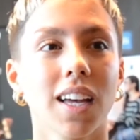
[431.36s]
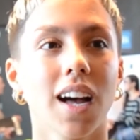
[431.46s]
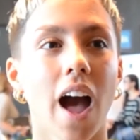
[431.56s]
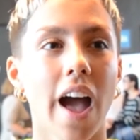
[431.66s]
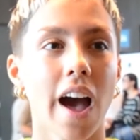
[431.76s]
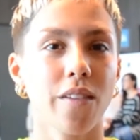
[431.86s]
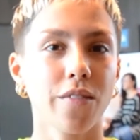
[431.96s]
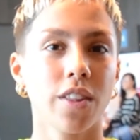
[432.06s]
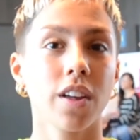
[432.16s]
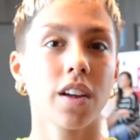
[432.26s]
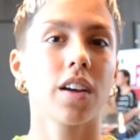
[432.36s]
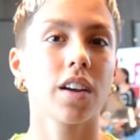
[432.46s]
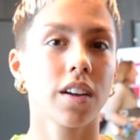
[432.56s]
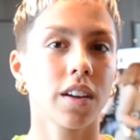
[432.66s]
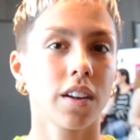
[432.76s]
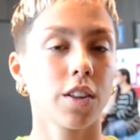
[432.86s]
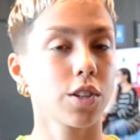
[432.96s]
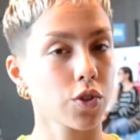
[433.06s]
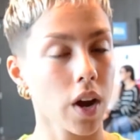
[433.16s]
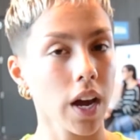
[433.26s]
I have the
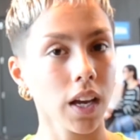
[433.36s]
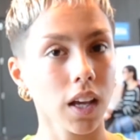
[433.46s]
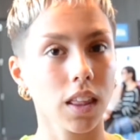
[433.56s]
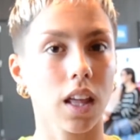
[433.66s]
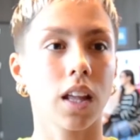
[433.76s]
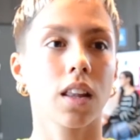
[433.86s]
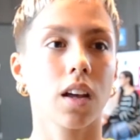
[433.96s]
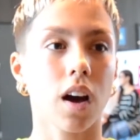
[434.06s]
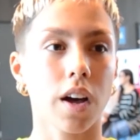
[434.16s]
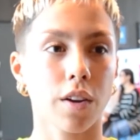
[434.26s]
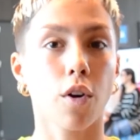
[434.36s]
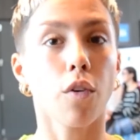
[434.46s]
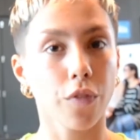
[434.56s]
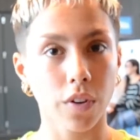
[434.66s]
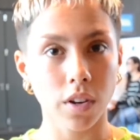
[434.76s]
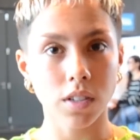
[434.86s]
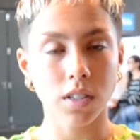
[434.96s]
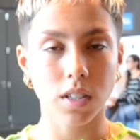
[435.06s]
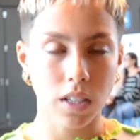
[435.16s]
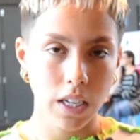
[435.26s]
strength and the kind of
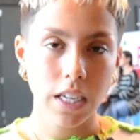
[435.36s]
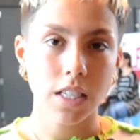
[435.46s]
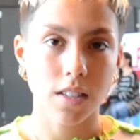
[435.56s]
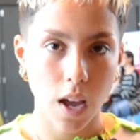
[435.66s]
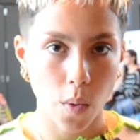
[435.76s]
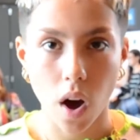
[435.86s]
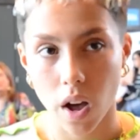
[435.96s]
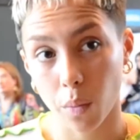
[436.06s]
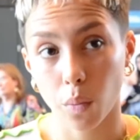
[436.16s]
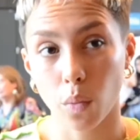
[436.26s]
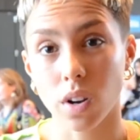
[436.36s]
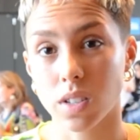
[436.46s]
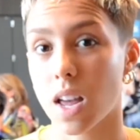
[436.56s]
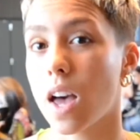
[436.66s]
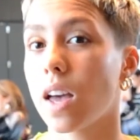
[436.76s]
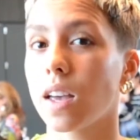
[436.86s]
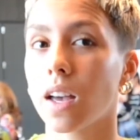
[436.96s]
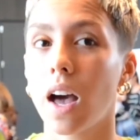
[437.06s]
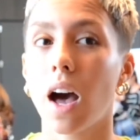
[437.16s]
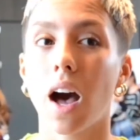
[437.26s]
confidence to say what I want to say.
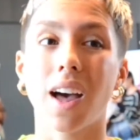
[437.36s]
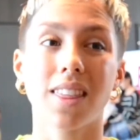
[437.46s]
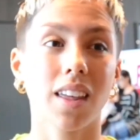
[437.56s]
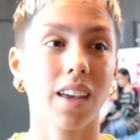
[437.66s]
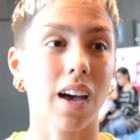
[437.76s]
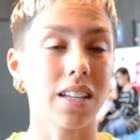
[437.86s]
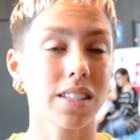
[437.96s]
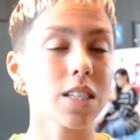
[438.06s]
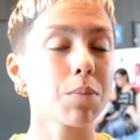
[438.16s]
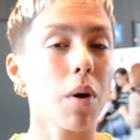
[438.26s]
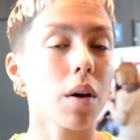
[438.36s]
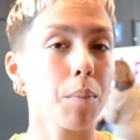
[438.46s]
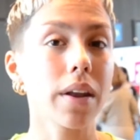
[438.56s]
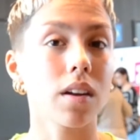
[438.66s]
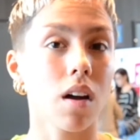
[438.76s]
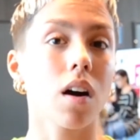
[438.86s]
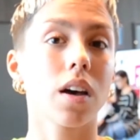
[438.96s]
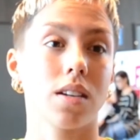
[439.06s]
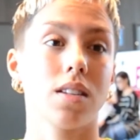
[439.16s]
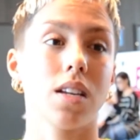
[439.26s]
I think as an independent
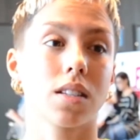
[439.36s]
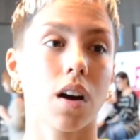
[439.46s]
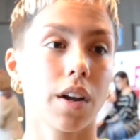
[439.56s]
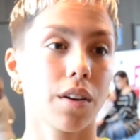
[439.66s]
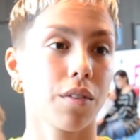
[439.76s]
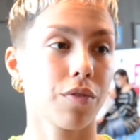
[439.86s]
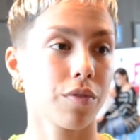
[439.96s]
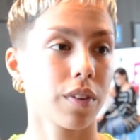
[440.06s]
artist, it's kind of,